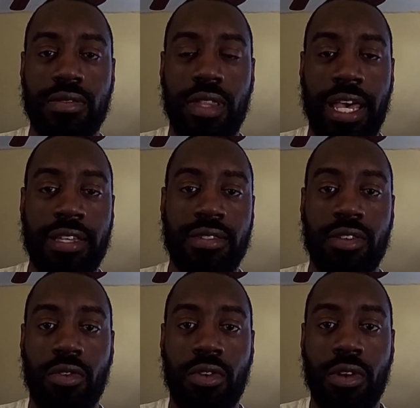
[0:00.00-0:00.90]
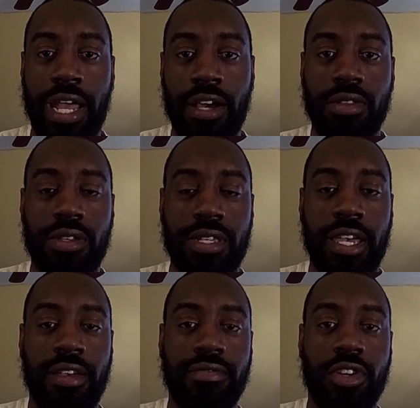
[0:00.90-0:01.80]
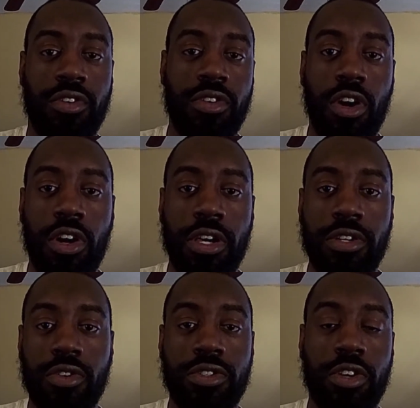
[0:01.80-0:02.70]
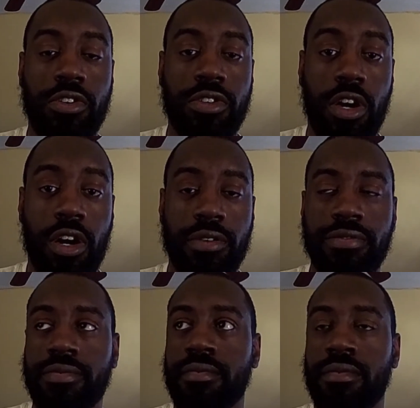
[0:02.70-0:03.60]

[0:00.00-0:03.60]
lights or outlets have turned on or turned off.